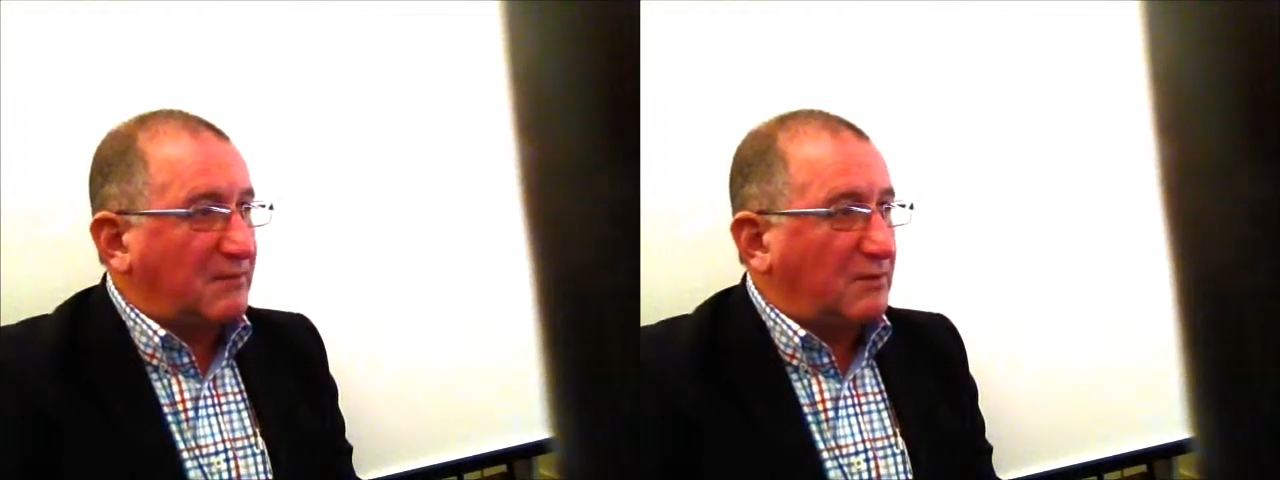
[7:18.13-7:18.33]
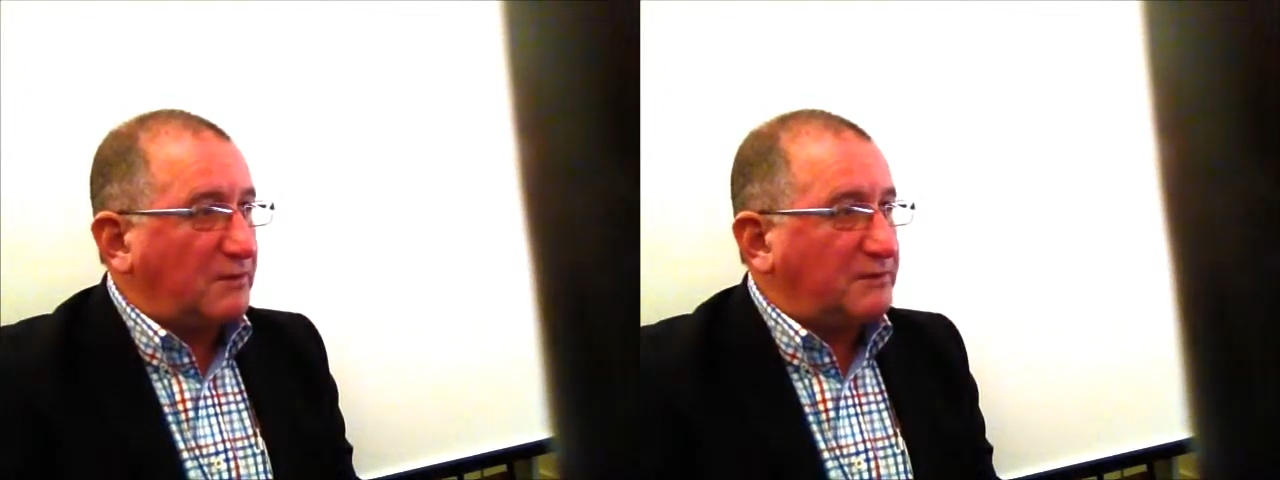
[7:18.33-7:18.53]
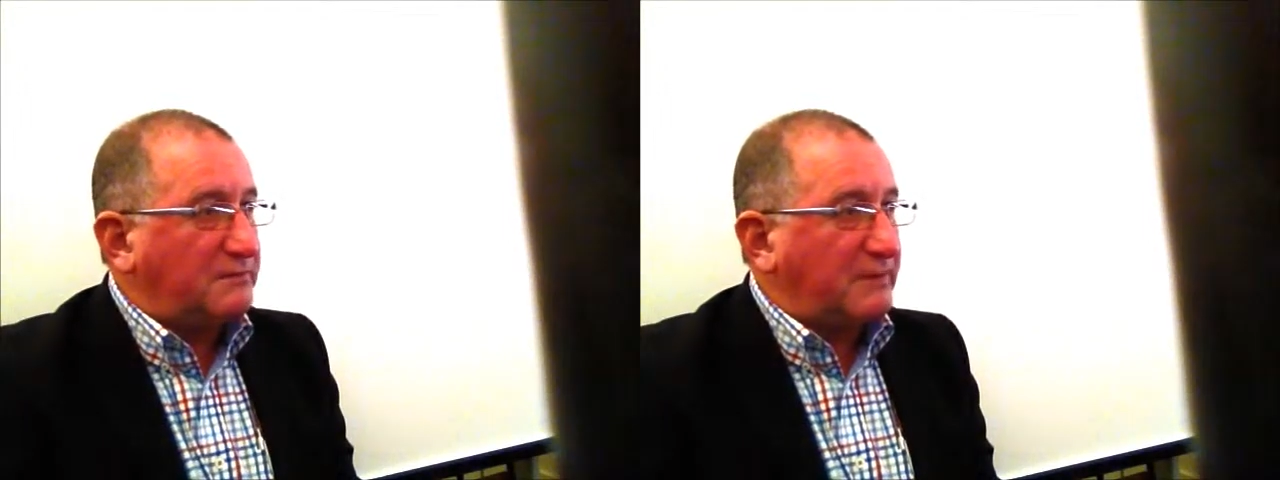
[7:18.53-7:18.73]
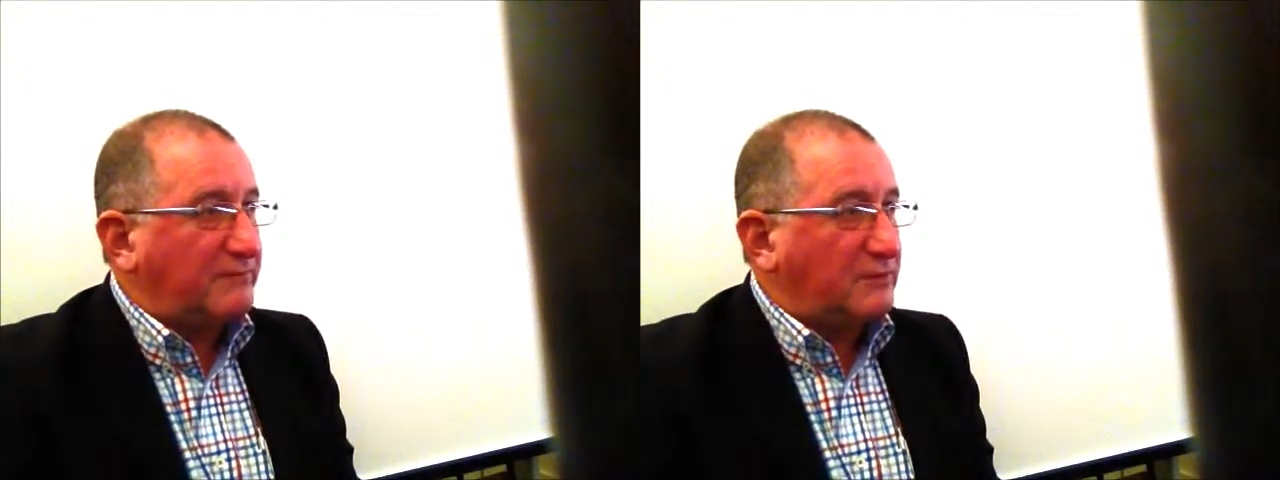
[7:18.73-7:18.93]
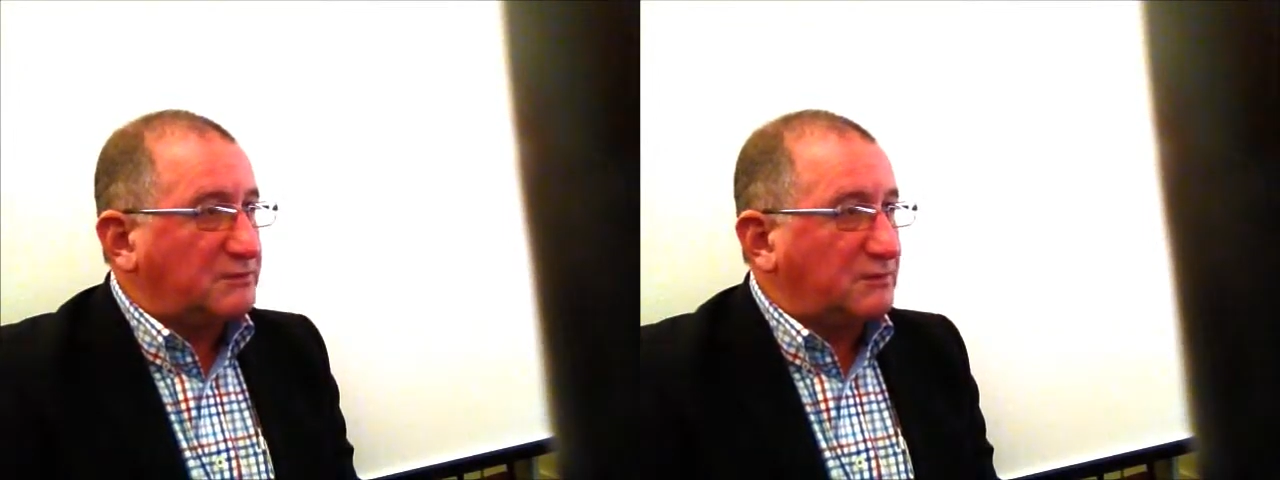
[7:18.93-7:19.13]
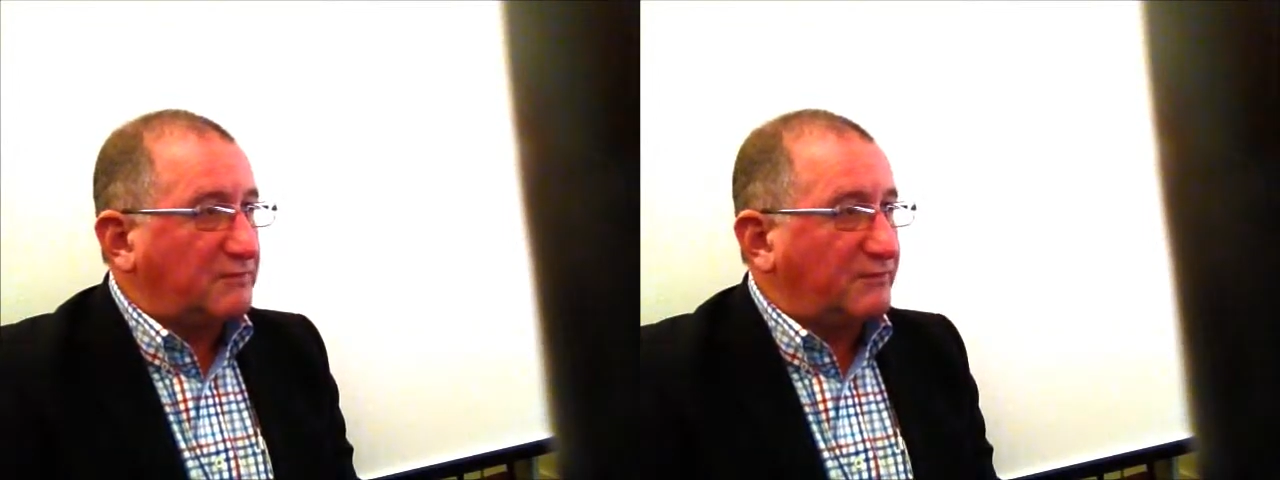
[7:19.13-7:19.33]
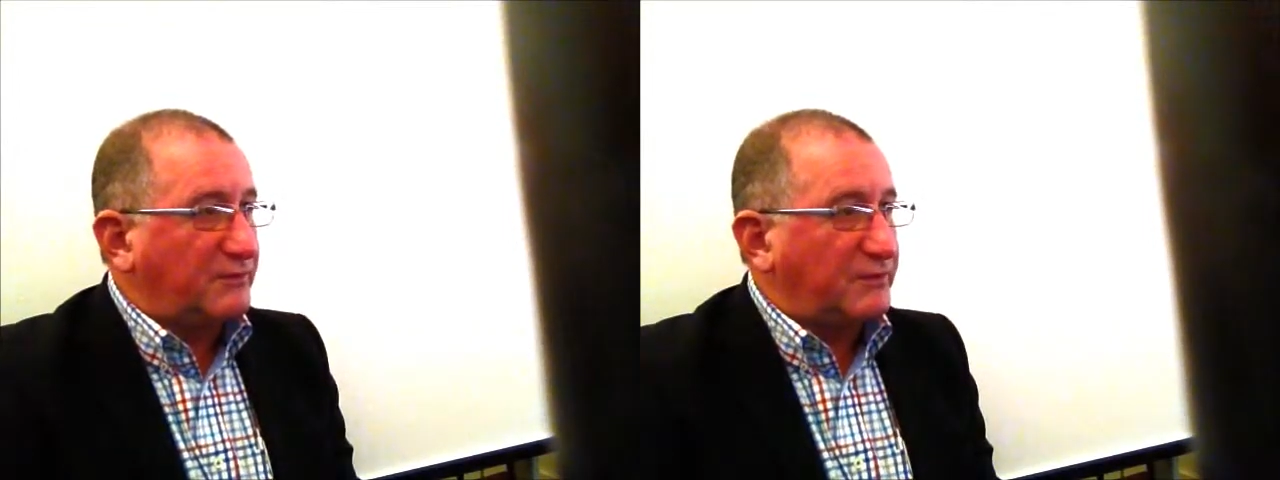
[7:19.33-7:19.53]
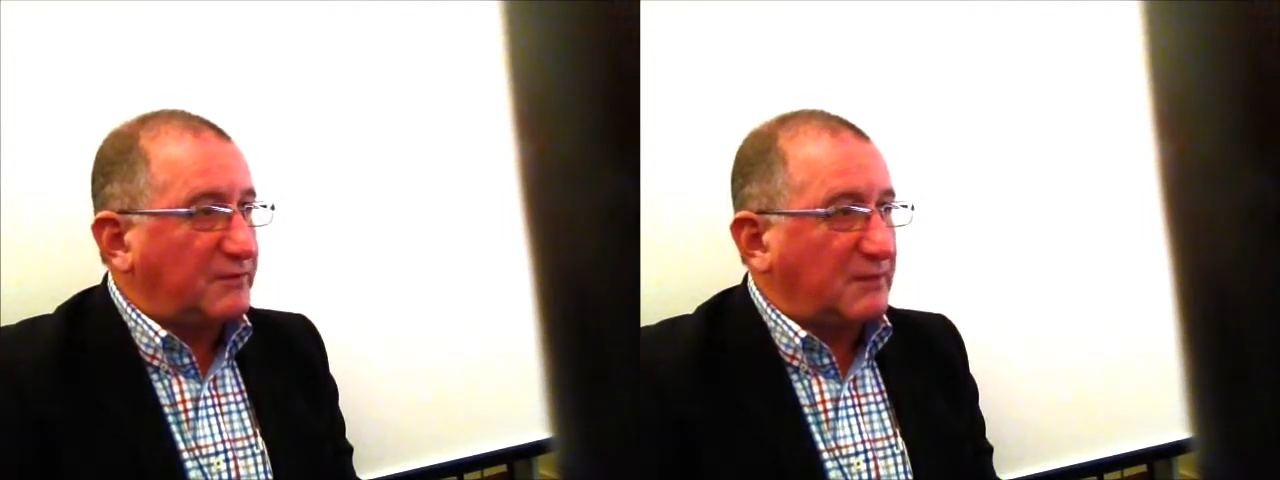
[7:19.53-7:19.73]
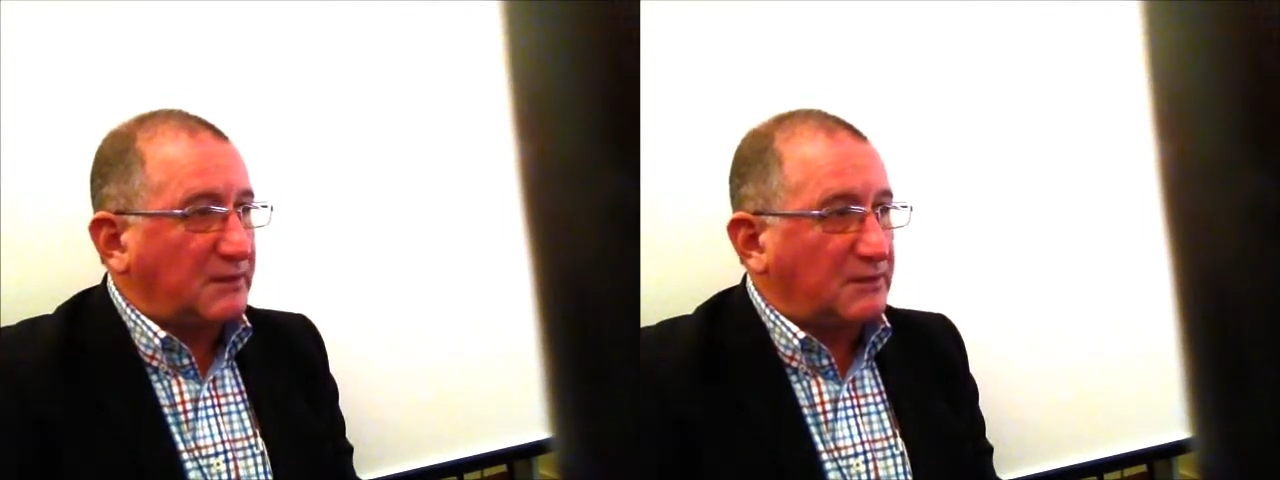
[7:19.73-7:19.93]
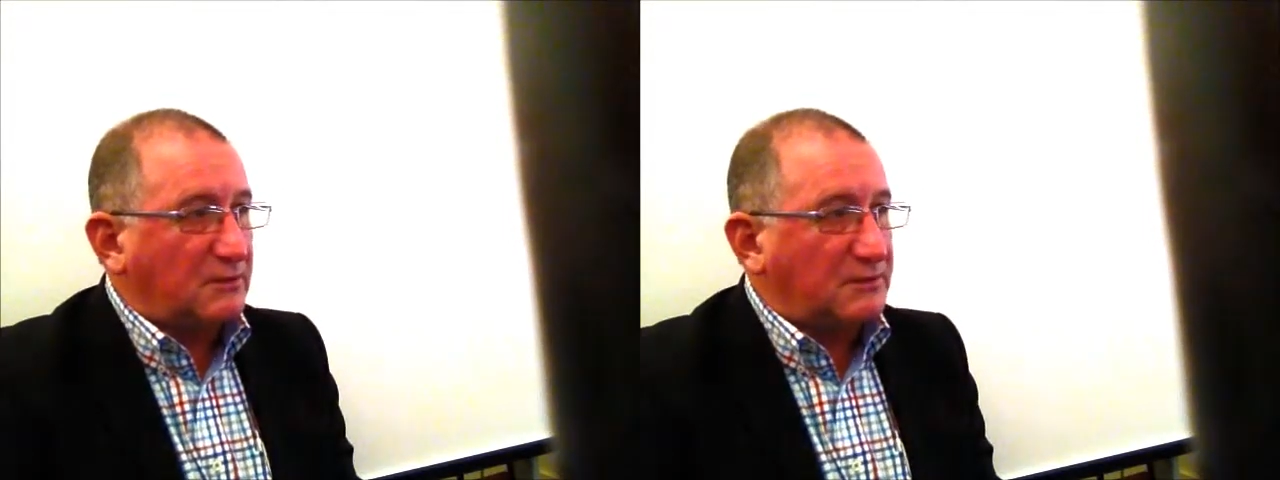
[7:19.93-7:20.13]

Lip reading: why they've got $12 or $13 million